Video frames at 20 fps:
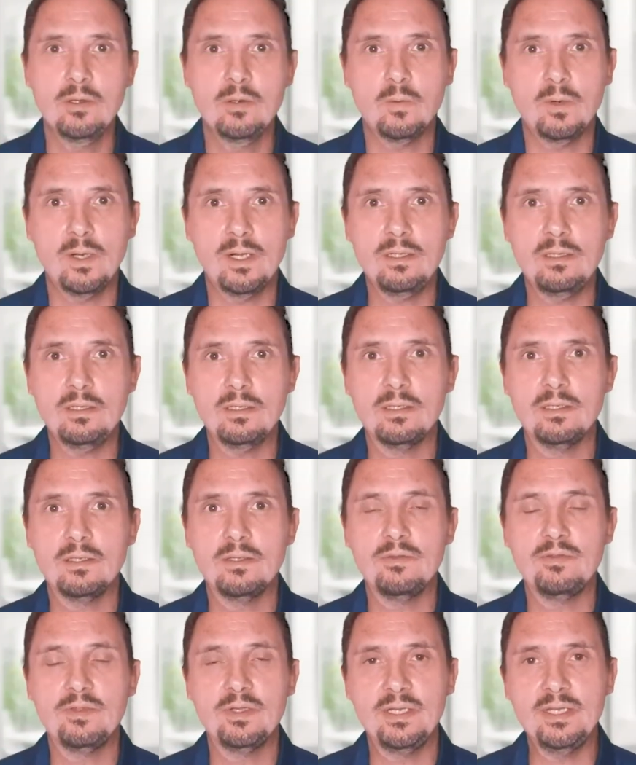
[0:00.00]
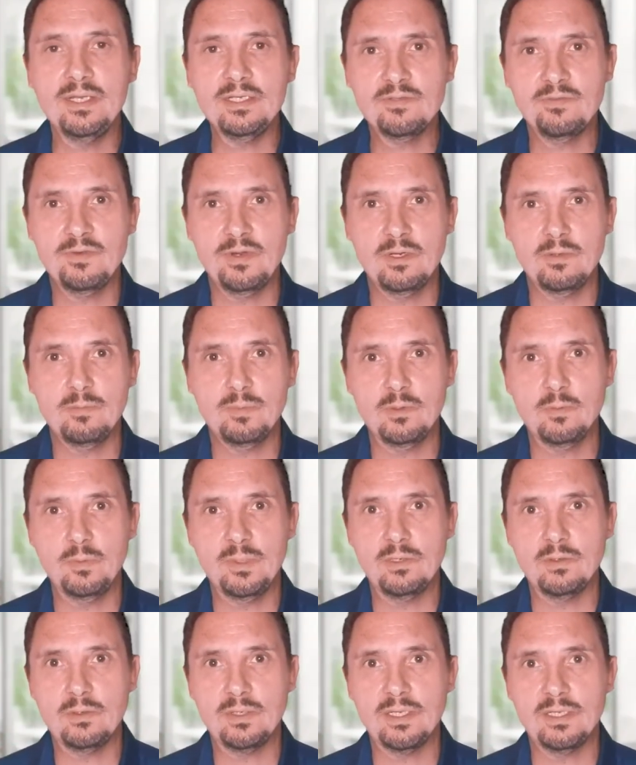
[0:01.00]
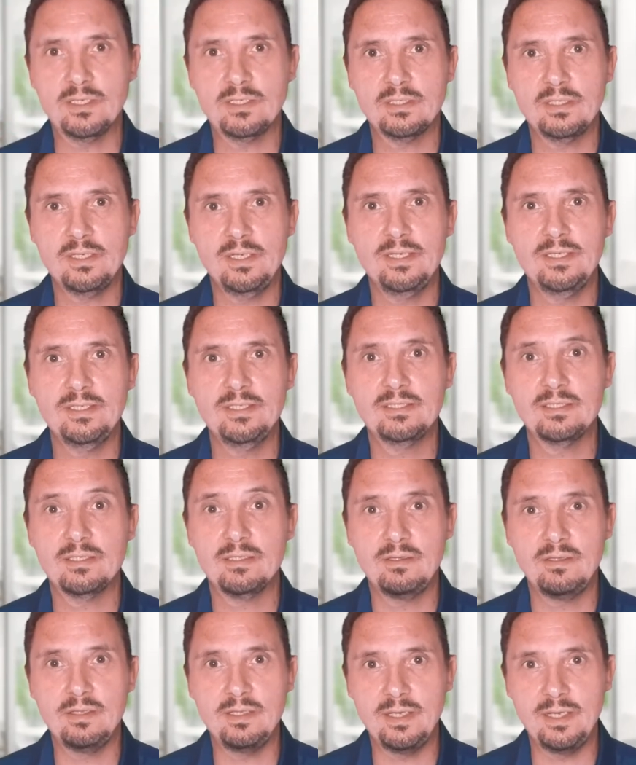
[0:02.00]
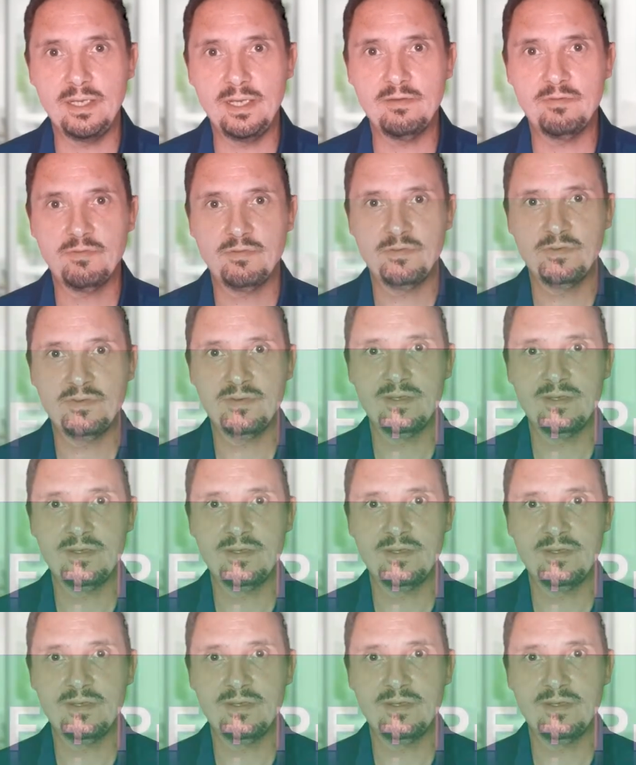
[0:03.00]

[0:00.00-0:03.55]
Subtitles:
While the next variable we look at is the F